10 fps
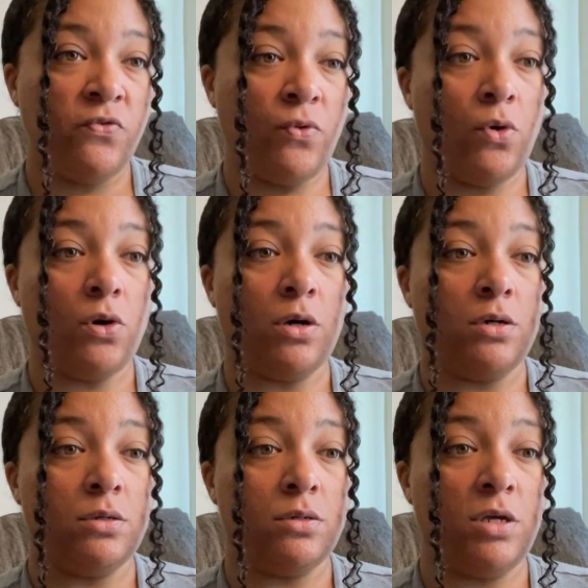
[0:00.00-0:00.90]
for
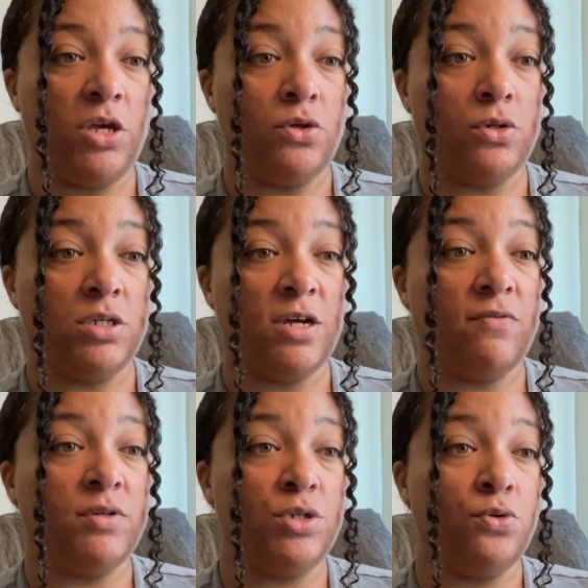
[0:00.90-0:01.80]
either stuff
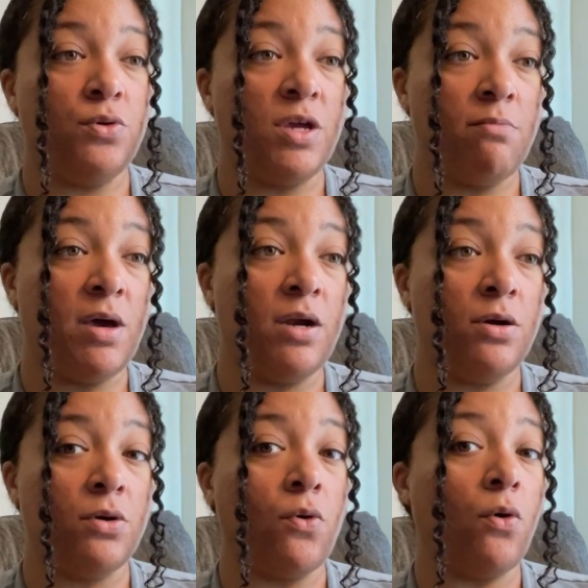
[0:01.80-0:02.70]
to get
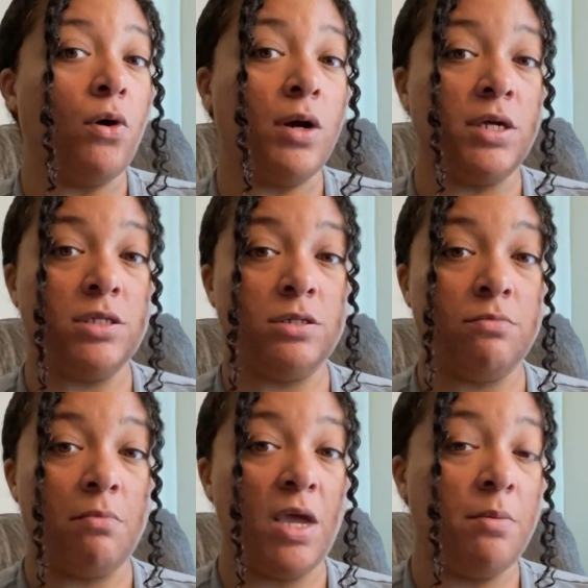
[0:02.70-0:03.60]
better or it's
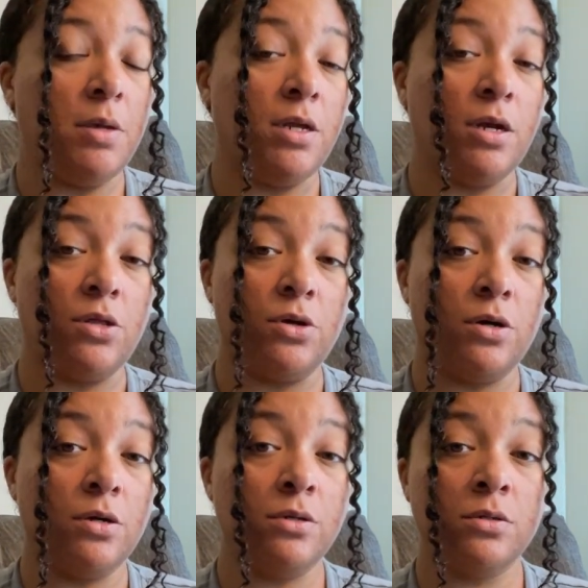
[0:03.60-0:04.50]
maybe
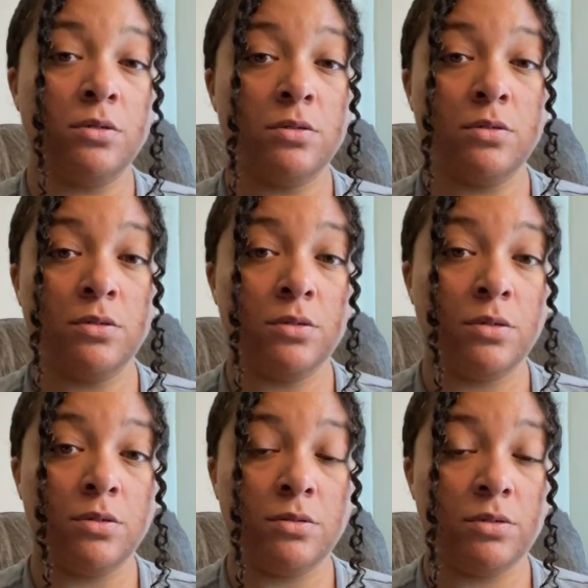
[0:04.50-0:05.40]
another
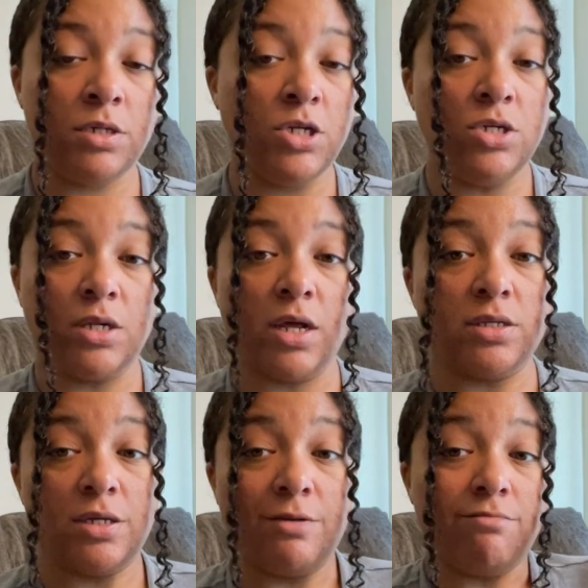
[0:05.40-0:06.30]
teaching
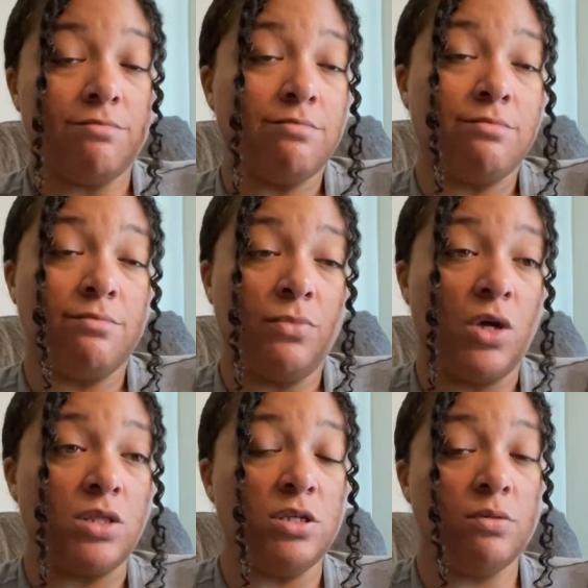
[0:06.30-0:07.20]
lesson.
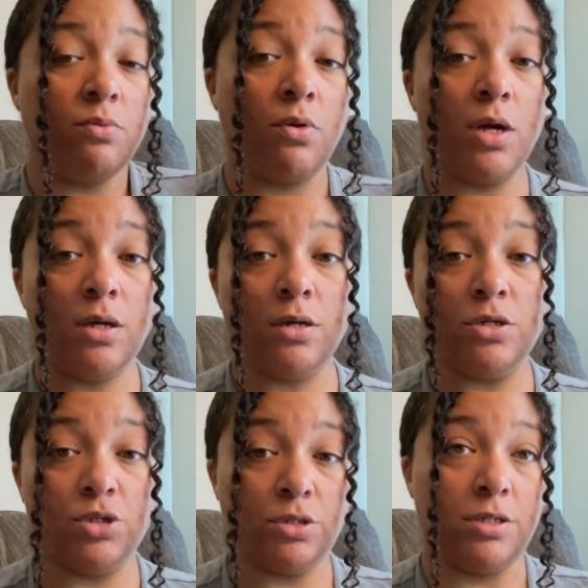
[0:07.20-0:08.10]
At this point,
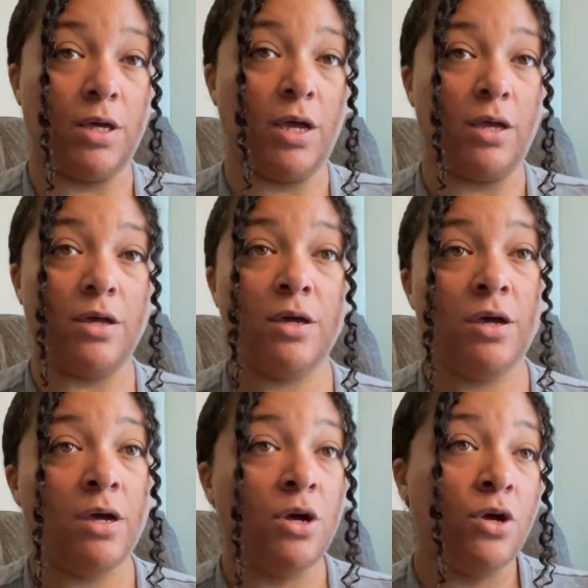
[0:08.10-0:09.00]
it's just like
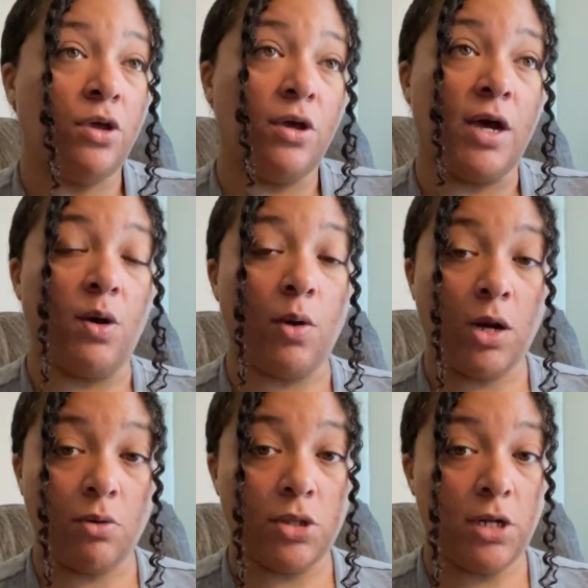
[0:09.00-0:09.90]
you got to
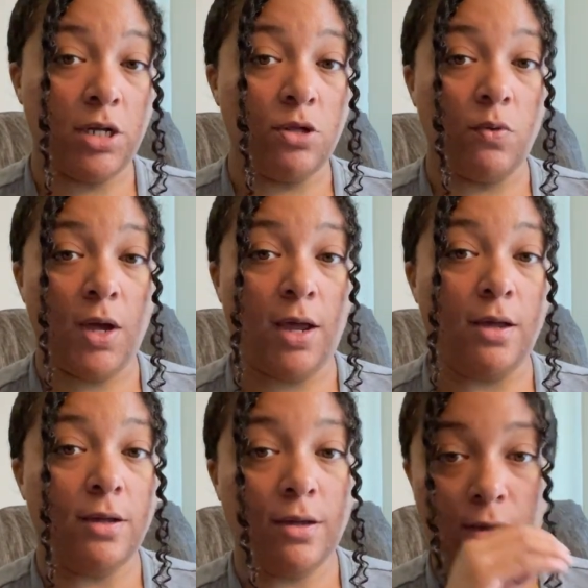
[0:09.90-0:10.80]
rock with it either
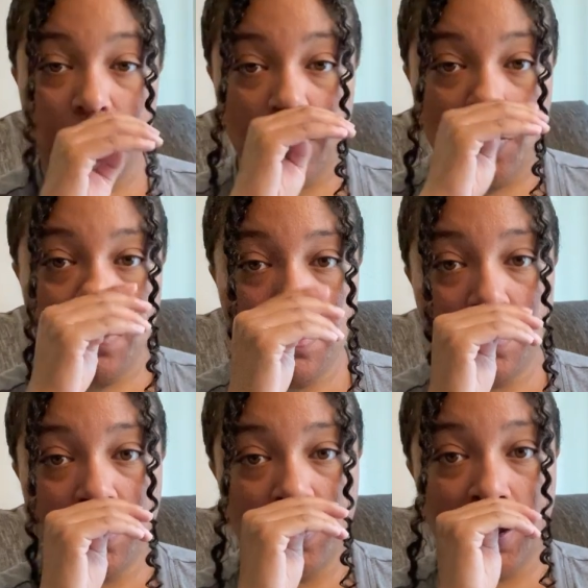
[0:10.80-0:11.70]
way, you know,
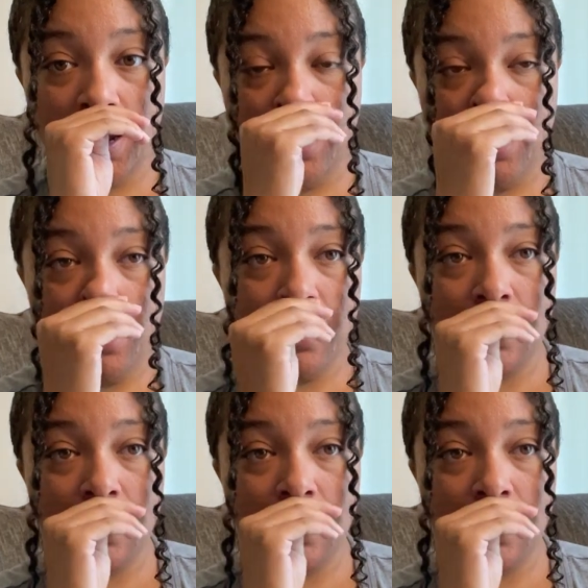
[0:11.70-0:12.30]
and